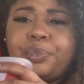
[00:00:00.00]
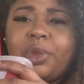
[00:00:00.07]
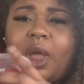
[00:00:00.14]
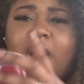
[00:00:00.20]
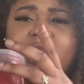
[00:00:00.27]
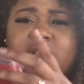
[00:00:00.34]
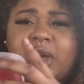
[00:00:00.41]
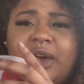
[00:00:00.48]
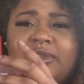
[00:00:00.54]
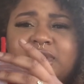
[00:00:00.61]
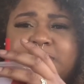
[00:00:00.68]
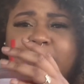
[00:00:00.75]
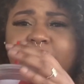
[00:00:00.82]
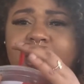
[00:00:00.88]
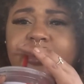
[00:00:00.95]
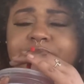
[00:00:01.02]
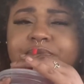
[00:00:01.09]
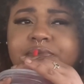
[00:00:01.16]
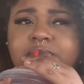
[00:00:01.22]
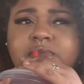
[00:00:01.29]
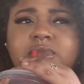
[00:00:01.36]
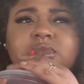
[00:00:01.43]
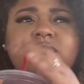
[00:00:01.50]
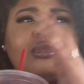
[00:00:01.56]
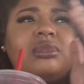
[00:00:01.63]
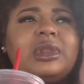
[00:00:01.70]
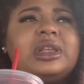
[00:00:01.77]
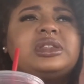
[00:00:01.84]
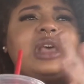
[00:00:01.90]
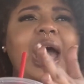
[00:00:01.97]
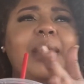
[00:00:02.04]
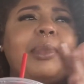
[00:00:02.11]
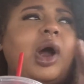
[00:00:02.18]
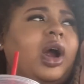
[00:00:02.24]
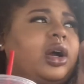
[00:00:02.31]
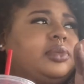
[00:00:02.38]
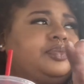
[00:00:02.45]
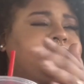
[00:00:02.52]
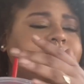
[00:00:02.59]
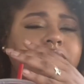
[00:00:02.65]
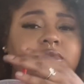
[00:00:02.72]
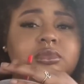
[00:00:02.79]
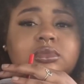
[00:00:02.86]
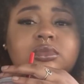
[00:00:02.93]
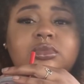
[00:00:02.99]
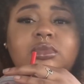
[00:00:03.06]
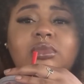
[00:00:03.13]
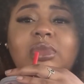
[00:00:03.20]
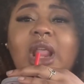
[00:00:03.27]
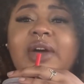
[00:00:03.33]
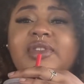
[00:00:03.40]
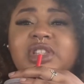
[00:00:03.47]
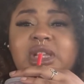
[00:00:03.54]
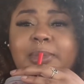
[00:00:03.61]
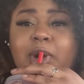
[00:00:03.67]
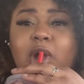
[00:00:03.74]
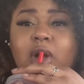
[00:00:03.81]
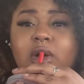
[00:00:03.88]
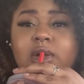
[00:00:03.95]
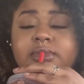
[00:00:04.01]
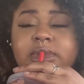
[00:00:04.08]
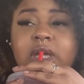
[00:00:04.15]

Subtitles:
I also have a smoothie. Sidebar, I have a summer cold.